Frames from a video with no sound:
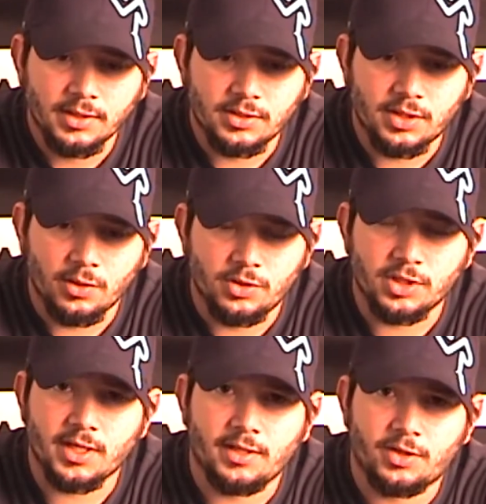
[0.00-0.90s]
So
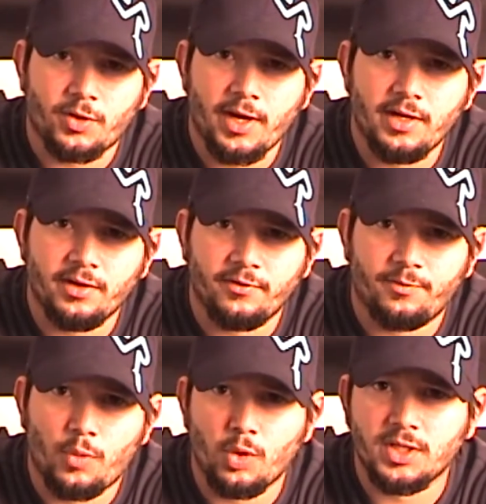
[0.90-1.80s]
just like the trend
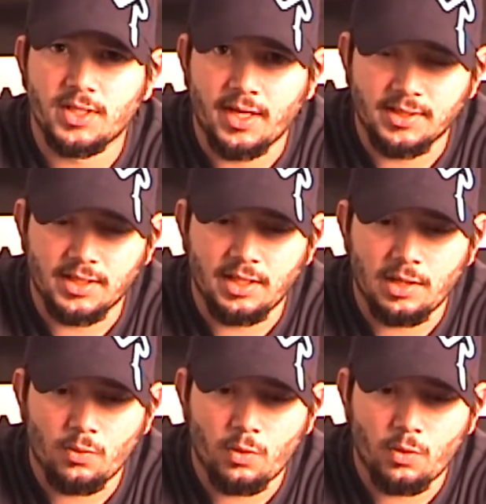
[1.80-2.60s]
of bore sizing,